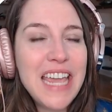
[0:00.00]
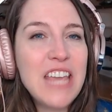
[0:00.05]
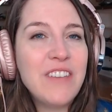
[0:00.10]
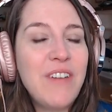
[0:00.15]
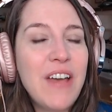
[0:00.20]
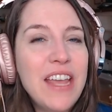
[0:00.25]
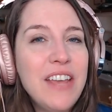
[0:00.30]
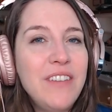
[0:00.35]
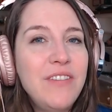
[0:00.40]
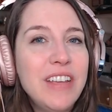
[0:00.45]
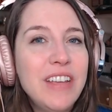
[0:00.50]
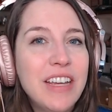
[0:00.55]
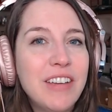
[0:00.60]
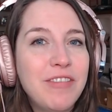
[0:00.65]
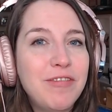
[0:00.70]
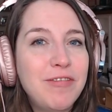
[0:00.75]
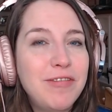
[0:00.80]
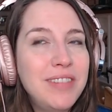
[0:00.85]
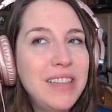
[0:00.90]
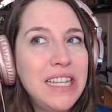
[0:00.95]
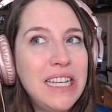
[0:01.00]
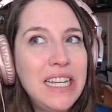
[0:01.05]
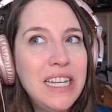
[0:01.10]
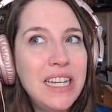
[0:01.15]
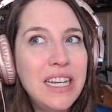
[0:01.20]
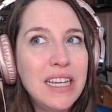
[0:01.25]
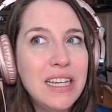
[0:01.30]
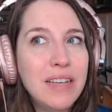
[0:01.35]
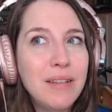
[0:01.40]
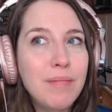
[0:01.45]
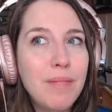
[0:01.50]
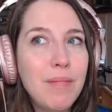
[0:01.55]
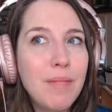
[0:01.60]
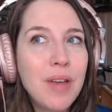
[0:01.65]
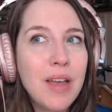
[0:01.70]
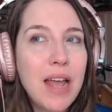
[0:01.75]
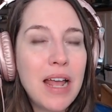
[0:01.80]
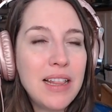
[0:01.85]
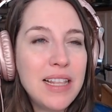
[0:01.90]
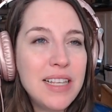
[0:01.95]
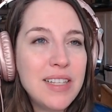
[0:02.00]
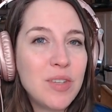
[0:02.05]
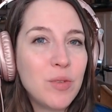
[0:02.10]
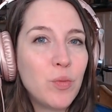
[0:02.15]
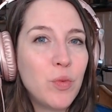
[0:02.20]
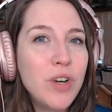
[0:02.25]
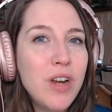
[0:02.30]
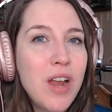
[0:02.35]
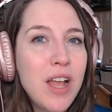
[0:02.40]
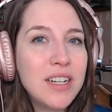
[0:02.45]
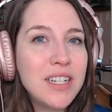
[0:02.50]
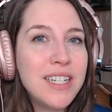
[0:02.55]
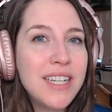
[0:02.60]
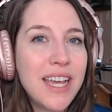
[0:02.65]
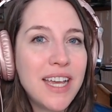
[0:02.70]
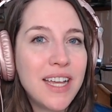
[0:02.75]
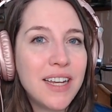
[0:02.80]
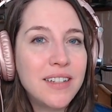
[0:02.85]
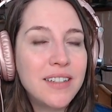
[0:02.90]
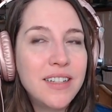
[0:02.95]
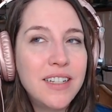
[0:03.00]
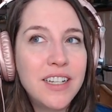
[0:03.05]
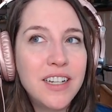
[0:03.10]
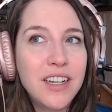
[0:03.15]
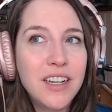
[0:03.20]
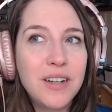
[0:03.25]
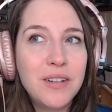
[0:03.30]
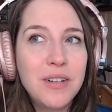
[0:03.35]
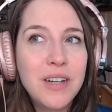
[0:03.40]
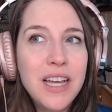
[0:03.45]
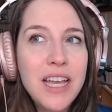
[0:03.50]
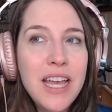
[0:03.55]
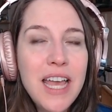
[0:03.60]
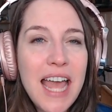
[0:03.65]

If I have like a fleeting, listen, we're not dead, you know?